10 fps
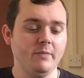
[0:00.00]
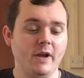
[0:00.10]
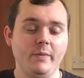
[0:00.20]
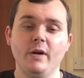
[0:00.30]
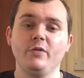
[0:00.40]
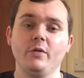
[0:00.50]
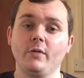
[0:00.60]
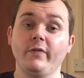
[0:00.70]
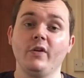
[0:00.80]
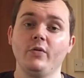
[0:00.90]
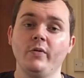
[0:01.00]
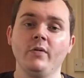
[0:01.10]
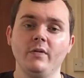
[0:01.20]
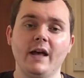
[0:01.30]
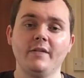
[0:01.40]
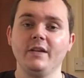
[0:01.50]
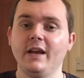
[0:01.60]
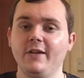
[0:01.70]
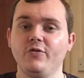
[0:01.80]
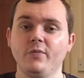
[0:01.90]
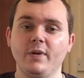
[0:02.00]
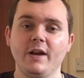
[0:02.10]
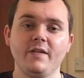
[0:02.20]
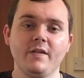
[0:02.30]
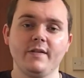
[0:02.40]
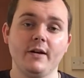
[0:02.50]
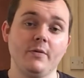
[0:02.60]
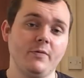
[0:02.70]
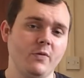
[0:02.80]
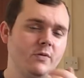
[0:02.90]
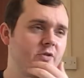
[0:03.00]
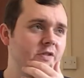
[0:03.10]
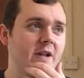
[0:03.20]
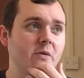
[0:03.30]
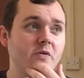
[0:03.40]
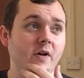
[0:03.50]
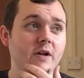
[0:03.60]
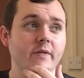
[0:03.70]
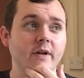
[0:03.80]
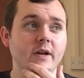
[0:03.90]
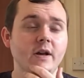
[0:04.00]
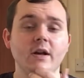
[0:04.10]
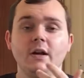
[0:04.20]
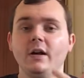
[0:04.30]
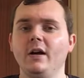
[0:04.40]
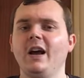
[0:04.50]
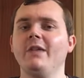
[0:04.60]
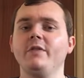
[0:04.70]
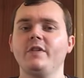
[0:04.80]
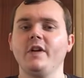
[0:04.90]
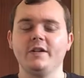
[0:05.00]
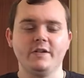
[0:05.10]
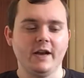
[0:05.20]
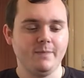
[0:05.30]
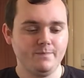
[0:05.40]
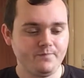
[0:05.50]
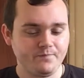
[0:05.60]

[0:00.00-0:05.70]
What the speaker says: Maybe I'll do a review at the actual place itself or just outside of it. I haven't decided yet.